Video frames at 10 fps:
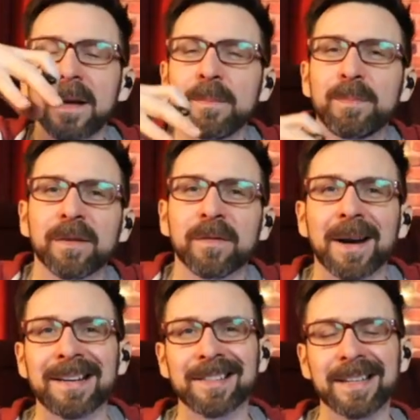bit of
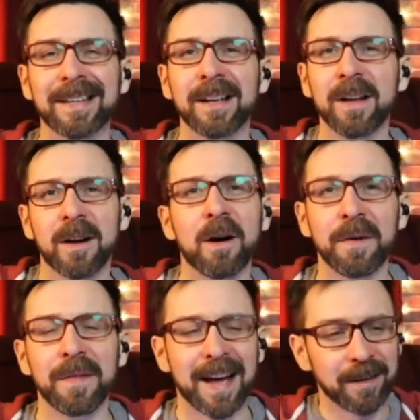icing on
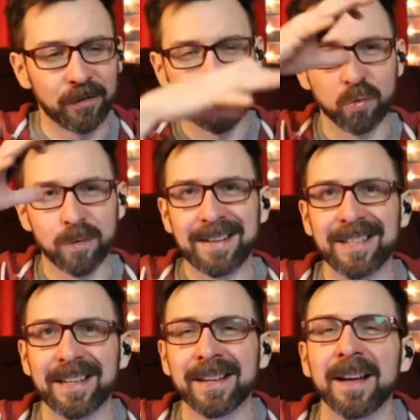that
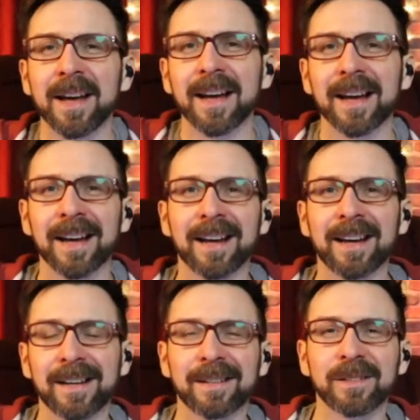crazy
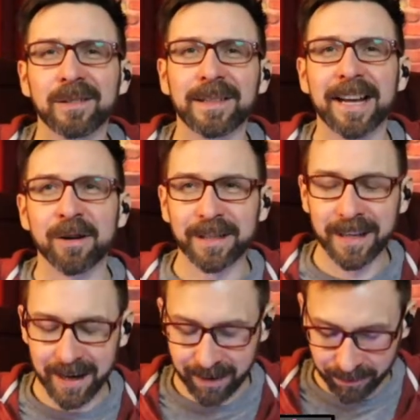layered
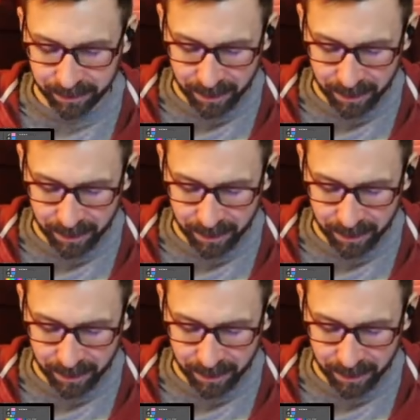cake of